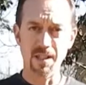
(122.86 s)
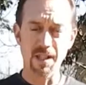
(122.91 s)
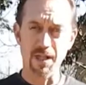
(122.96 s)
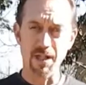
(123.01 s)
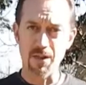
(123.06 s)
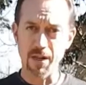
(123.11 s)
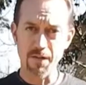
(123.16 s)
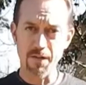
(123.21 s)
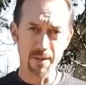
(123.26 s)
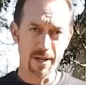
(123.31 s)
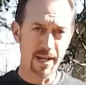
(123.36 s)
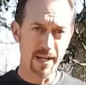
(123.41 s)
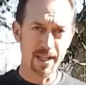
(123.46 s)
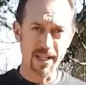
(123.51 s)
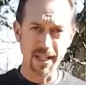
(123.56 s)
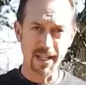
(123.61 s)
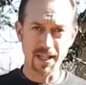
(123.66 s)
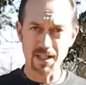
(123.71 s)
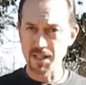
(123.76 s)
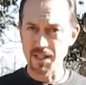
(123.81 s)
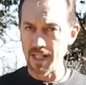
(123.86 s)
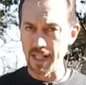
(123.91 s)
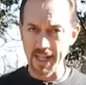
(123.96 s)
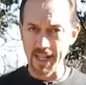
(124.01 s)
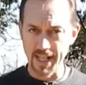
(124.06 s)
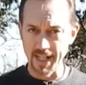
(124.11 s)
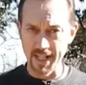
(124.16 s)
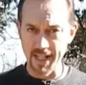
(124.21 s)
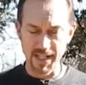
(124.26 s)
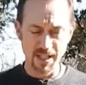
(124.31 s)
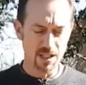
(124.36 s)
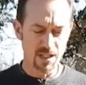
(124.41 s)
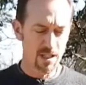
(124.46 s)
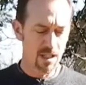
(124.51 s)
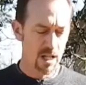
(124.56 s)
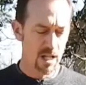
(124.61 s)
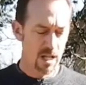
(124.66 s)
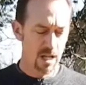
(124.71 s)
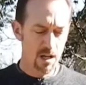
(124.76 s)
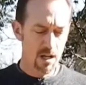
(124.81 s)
you know, everybody thinks Indians,